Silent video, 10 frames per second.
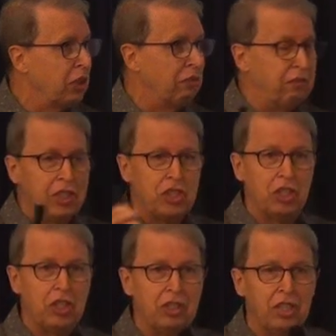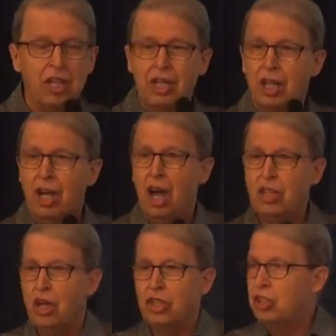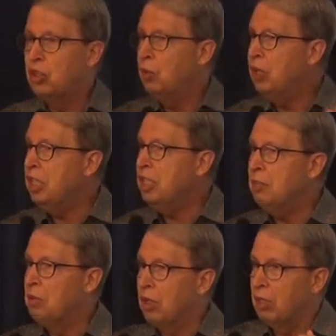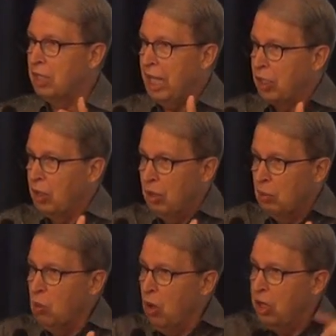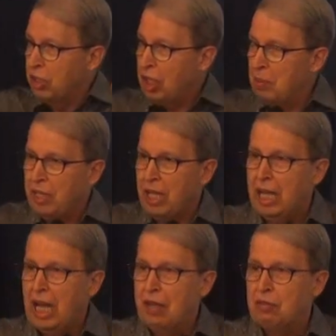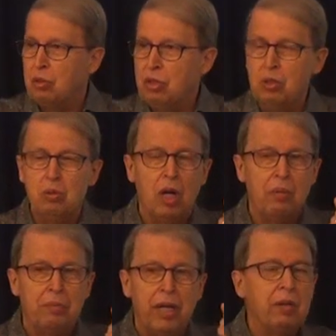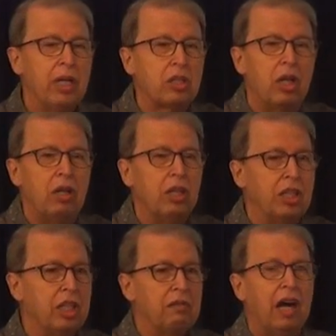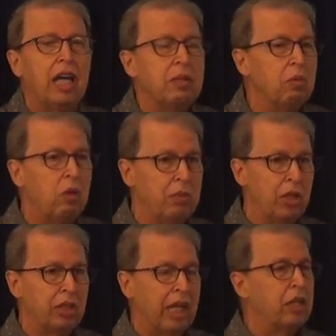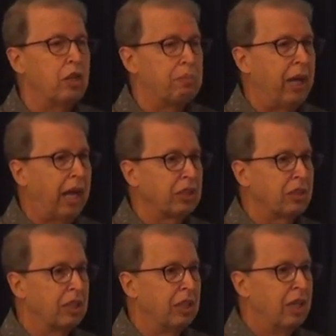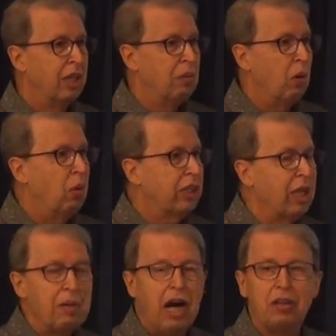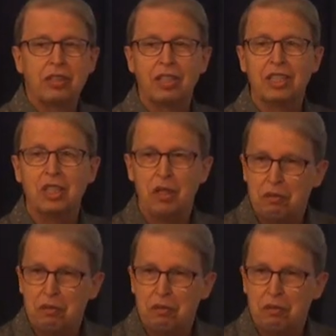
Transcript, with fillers: a vision, a, a dream, or like a, a word coming alive to you, a miracle, a divine moment in the past. But what about the